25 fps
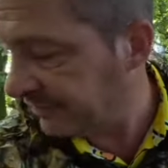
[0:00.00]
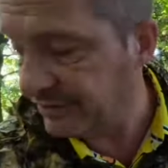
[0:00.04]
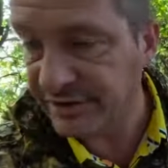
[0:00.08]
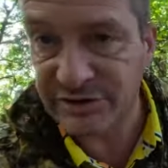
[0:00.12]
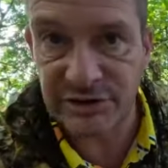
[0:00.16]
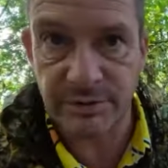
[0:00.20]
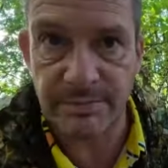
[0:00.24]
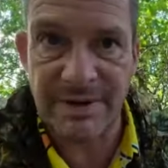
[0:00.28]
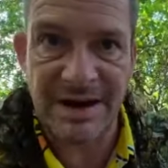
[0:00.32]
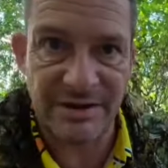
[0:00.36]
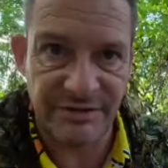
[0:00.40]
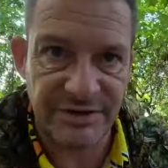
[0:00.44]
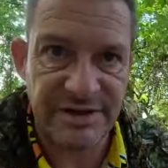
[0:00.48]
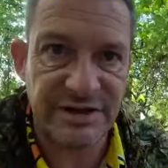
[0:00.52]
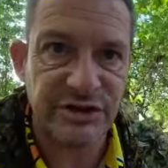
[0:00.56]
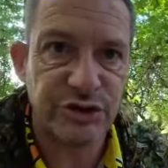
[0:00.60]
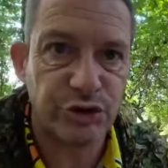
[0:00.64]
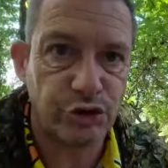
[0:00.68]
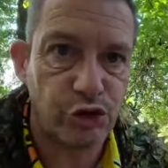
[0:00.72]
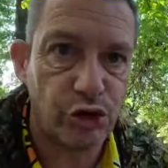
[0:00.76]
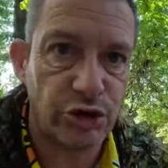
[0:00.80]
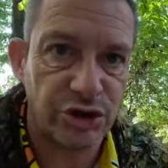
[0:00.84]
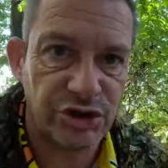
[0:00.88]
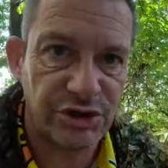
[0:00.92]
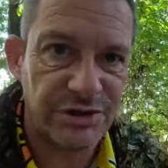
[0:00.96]
this about the
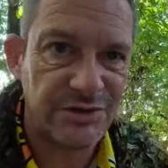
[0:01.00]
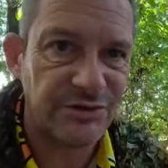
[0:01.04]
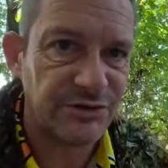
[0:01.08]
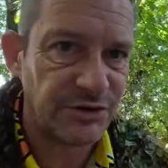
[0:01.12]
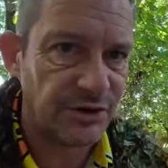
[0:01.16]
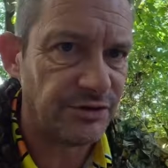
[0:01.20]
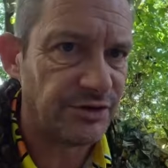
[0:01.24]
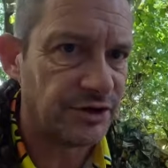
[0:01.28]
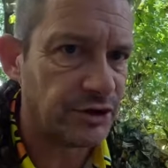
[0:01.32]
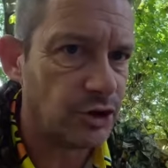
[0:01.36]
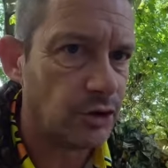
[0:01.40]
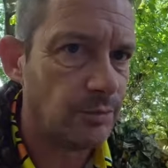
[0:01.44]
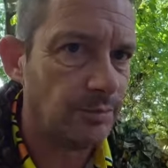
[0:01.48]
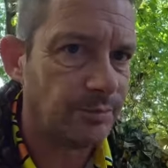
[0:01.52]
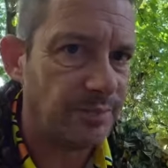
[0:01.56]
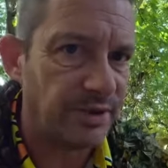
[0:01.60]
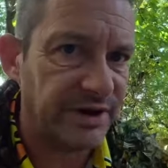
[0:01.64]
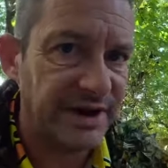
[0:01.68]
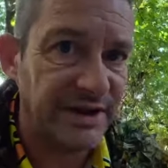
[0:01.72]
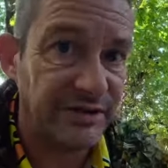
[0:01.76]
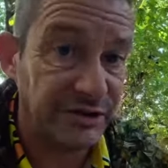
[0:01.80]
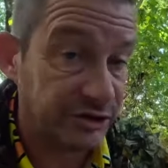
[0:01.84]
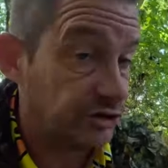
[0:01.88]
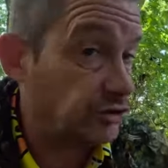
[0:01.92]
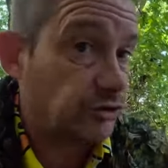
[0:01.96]
instructions and the
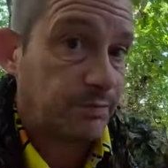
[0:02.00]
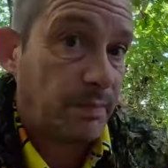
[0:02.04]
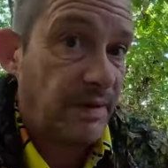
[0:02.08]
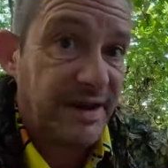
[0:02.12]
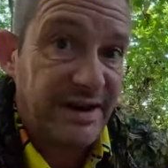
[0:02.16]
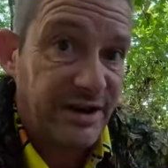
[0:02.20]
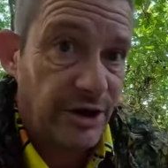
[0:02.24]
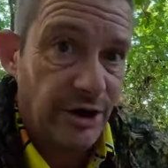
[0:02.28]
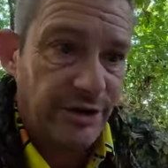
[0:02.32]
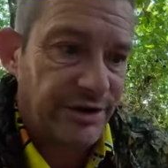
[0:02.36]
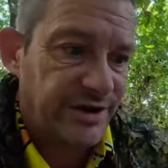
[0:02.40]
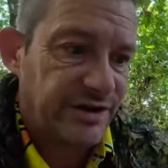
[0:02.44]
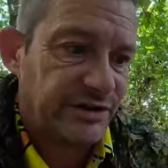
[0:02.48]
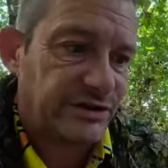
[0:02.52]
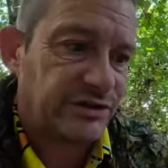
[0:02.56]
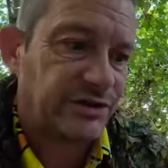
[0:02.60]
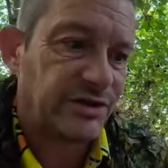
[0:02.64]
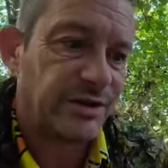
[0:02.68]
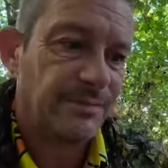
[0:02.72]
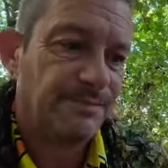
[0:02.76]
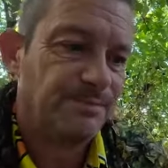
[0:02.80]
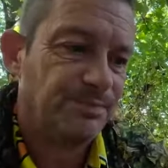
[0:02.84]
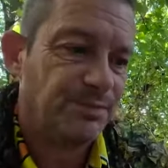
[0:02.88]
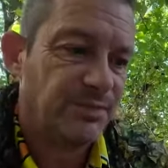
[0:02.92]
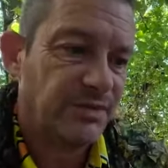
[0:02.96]
company they're just being
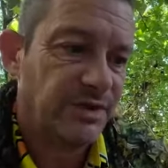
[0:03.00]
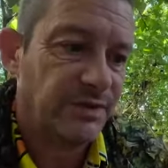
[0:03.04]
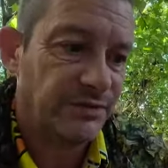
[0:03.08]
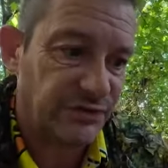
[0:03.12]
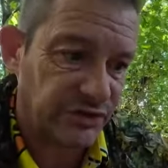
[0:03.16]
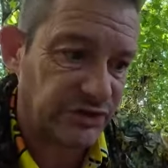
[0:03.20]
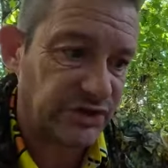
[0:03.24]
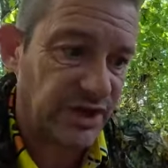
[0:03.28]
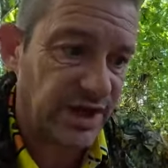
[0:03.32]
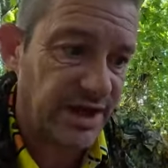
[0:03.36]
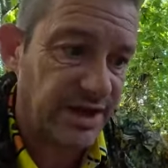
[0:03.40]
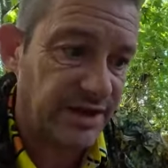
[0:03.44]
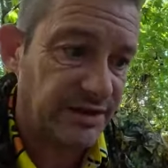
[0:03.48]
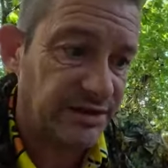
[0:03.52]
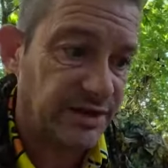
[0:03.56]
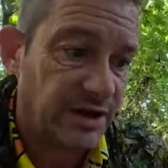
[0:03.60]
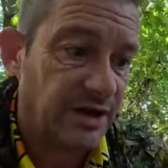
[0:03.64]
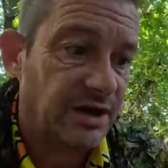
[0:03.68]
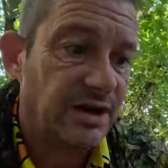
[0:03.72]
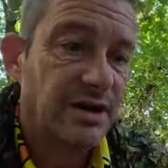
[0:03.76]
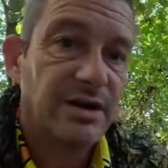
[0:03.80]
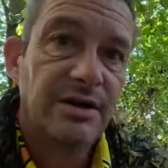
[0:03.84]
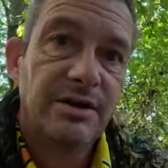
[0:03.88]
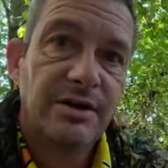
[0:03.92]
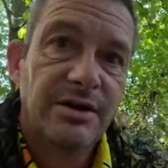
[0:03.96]
honest they've said
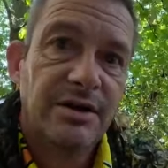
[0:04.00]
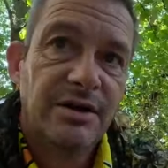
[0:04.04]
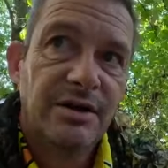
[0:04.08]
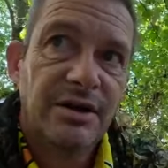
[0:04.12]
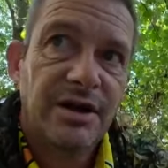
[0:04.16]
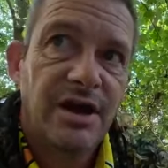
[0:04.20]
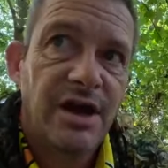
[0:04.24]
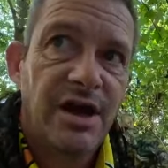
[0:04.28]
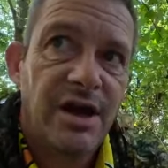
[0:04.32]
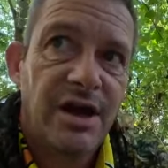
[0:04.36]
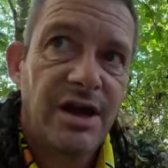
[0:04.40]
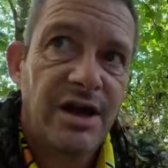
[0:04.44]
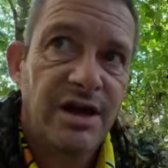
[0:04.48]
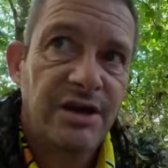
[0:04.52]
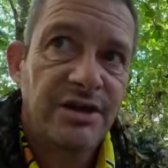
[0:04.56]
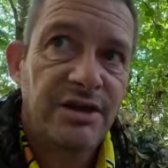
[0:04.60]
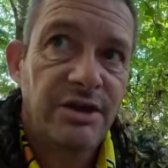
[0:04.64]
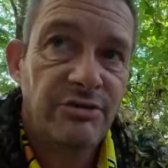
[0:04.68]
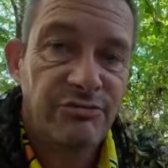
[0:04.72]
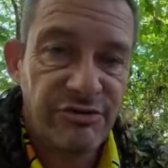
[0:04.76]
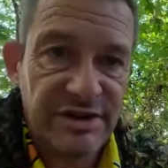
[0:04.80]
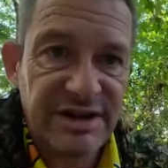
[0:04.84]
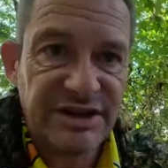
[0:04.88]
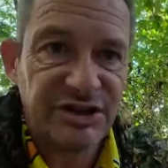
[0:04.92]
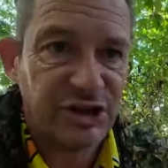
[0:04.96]
uh,
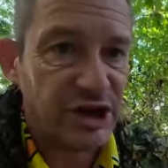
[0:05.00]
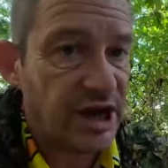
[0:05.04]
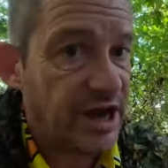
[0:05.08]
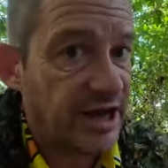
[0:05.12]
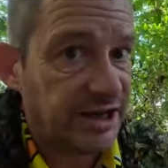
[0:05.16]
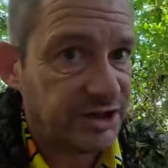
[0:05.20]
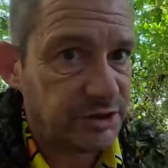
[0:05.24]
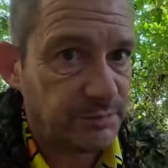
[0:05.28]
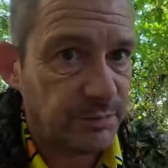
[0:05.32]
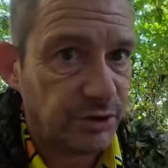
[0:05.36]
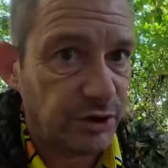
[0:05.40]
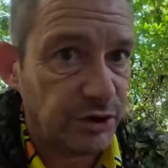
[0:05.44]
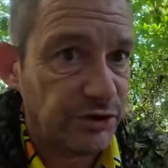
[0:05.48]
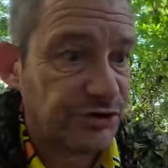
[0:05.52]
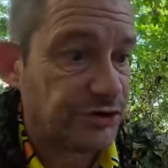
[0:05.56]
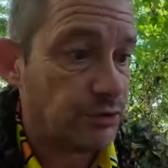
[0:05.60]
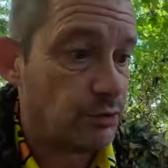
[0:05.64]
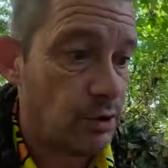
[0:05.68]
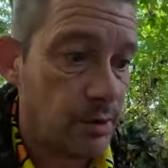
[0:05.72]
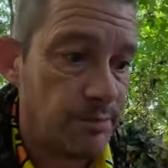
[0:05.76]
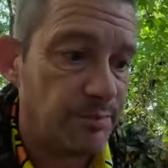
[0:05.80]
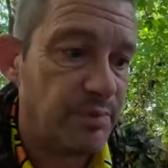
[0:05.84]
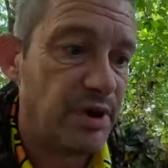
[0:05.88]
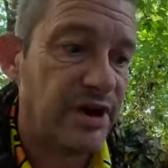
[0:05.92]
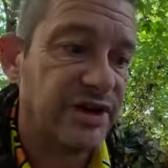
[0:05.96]
your rechargeables are
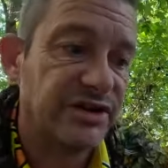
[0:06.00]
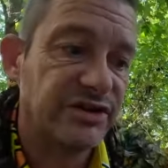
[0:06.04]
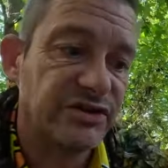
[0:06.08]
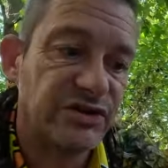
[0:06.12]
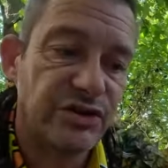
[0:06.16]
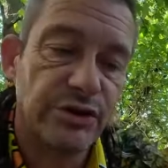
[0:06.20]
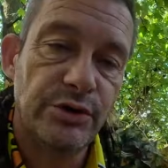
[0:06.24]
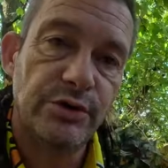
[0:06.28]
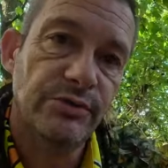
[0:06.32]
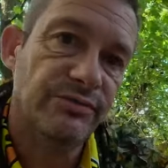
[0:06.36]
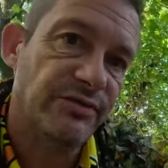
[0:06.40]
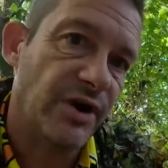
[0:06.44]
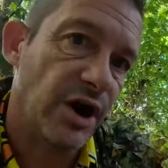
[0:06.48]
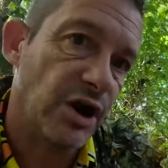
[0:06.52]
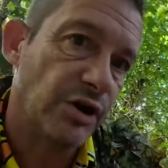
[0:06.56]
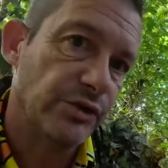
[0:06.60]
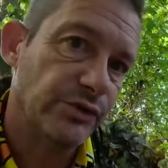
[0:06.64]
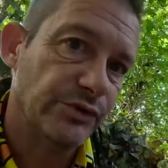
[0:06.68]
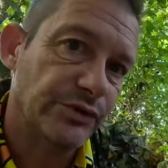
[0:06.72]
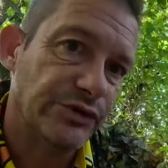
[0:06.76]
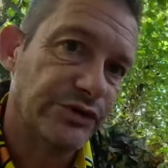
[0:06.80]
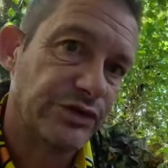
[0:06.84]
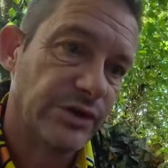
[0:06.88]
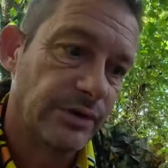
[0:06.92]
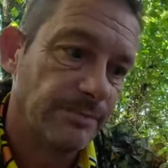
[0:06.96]
1.2
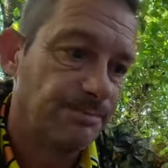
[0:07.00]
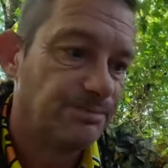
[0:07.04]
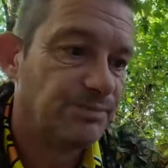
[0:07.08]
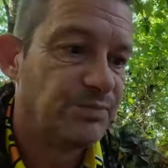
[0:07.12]
volts